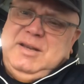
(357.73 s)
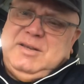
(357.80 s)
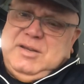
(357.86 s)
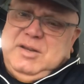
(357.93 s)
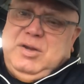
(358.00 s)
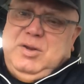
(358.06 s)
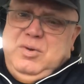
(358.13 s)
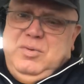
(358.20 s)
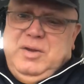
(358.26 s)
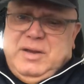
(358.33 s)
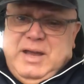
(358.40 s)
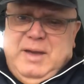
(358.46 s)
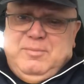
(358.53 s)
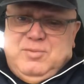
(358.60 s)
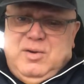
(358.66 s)
He said, "Are you the
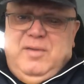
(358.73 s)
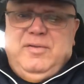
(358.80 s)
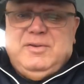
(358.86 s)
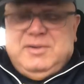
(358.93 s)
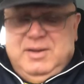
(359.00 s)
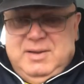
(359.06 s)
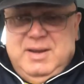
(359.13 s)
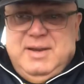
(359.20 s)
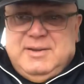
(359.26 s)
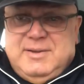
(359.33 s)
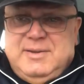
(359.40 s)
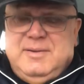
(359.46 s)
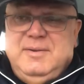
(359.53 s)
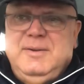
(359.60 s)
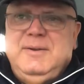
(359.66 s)
cab driver?" I said,
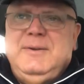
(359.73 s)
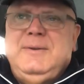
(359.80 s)
"Yes."